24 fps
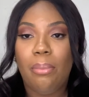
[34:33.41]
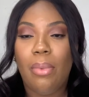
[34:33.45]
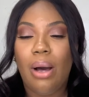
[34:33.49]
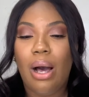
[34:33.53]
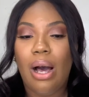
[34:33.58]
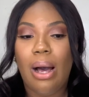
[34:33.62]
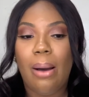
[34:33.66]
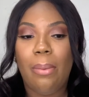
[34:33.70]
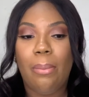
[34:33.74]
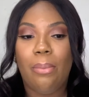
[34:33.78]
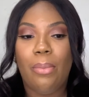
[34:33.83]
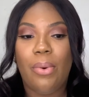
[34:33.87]

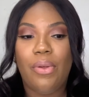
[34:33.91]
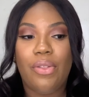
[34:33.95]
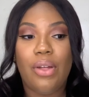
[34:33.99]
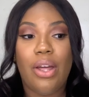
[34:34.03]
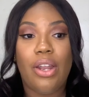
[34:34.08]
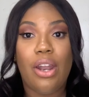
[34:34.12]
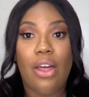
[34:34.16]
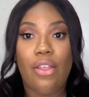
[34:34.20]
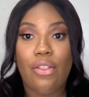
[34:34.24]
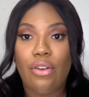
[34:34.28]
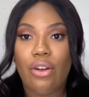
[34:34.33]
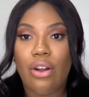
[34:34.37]
um, with
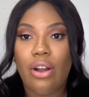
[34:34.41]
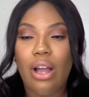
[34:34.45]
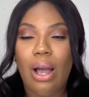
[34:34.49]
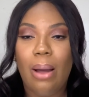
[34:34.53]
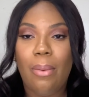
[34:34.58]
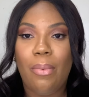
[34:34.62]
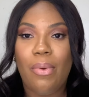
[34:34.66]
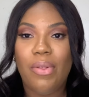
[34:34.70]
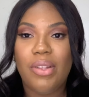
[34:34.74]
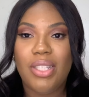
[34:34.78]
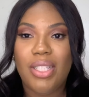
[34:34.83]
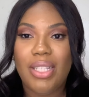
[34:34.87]
another
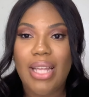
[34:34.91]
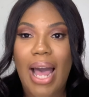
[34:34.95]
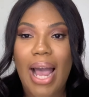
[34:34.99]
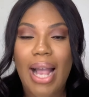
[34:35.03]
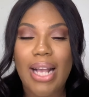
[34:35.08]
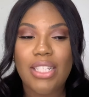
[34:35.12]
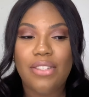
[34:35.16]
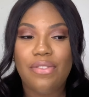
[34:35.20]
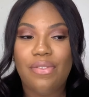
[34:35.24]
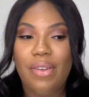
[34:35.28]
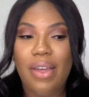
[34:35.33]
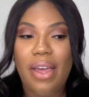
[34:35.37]
um, with
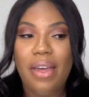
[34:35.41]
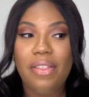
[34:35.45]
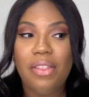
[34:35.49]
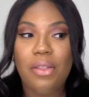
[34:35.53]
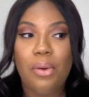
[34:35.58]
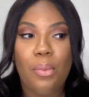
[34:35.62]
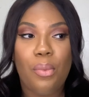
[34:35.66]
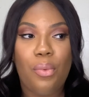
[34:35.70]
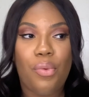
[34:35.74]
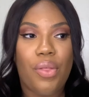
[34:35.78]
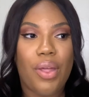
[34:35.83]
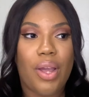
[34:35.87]
Saks Fifth,
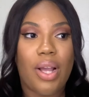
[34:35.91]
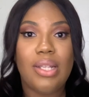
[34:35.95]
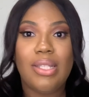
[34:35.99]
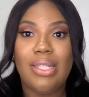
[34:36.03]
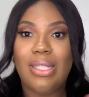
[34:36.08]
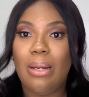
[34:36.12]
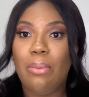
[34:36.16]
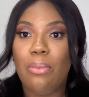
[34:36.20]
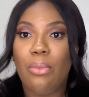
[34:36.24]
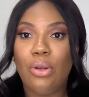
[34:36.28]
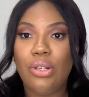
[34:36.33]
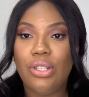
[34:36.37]
like a
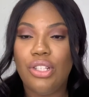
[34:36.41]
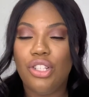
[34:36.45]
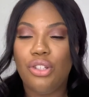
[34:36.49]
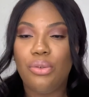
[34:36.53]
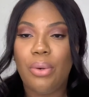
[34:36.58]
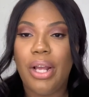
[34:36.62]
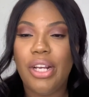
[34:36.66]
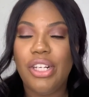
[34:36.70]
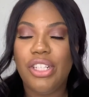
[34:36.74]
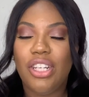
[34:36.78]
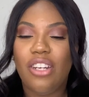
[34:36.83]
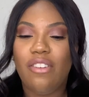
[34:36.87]
similar
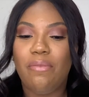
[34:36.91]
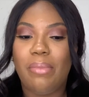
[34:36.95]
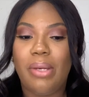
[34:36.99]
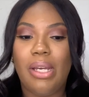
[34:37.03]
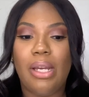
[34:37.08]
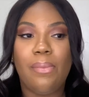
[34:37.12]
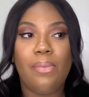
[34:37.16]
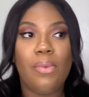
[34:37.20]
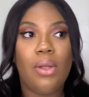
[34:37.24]
situation of me